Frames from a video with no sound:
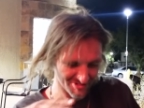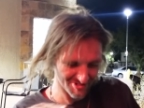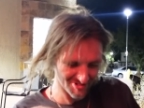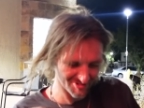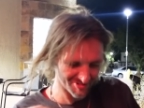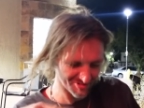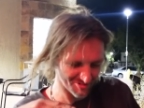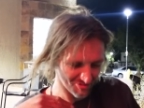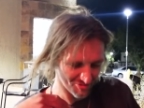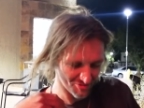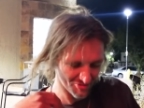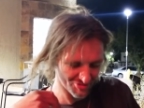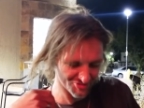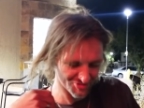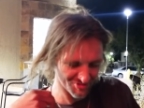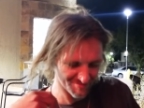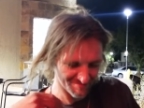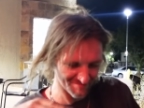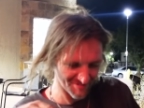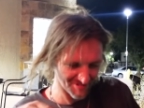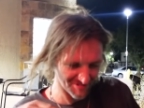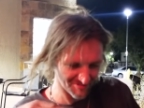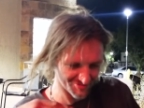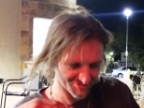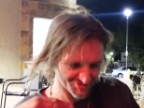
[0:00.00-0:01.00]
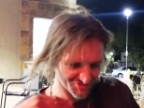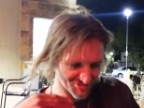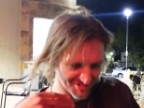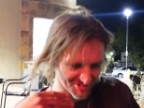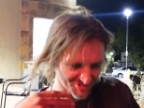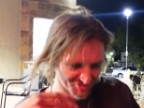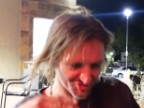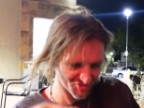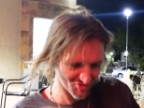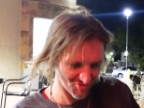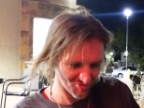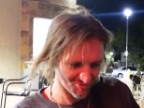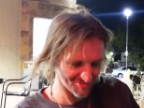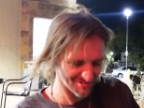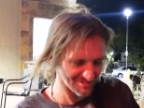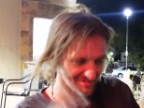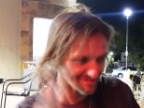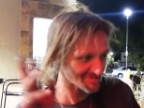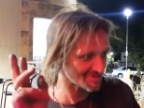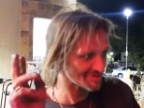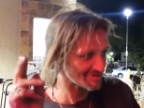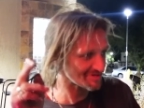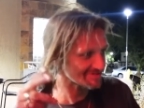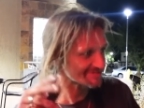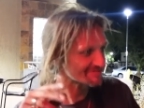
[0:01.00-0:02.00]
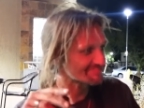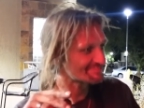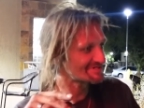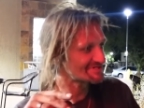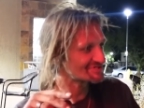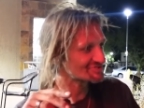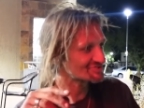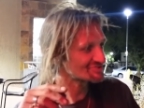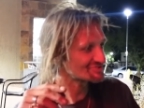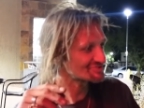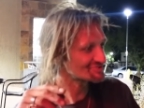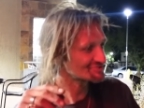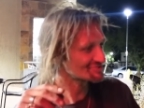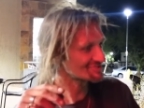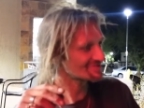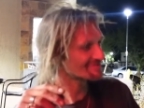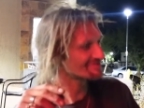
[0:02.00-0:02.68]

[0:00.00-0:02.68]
you lose your phones, they get stolen, there go all your pictures.